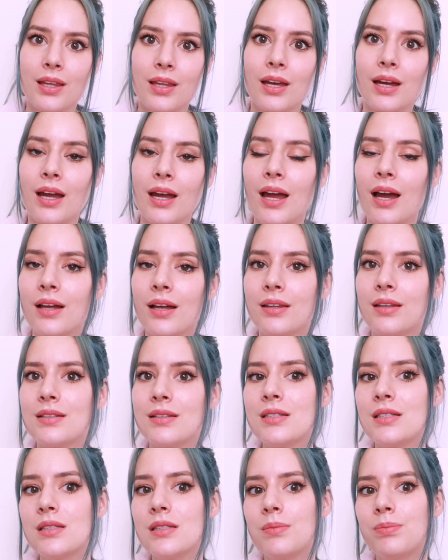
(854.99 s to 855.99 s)
Like
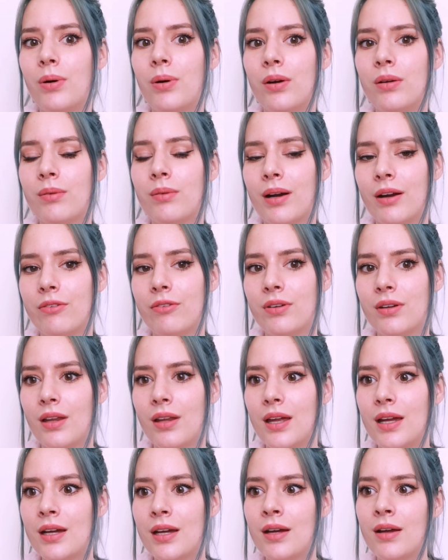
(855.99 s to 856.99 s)
this is a point where I feel
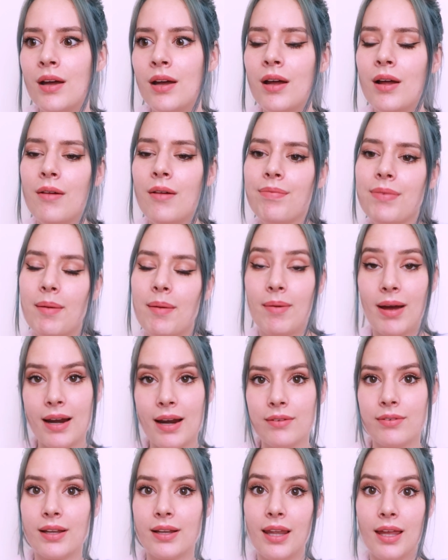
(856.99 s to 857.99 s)
like I'm
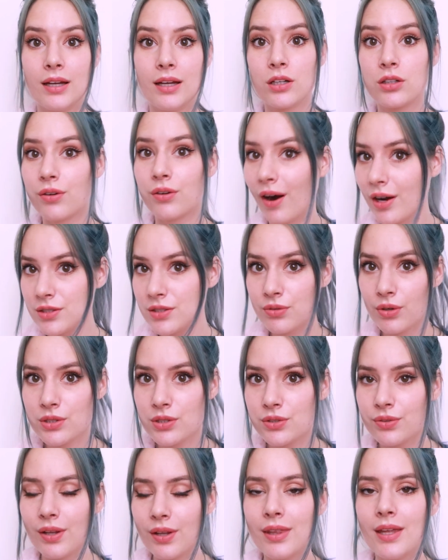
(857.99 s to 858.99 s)
kind of at like a
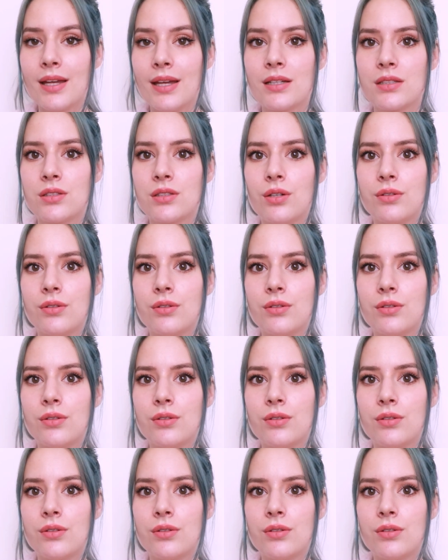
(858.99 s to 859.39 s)
crossroads for things.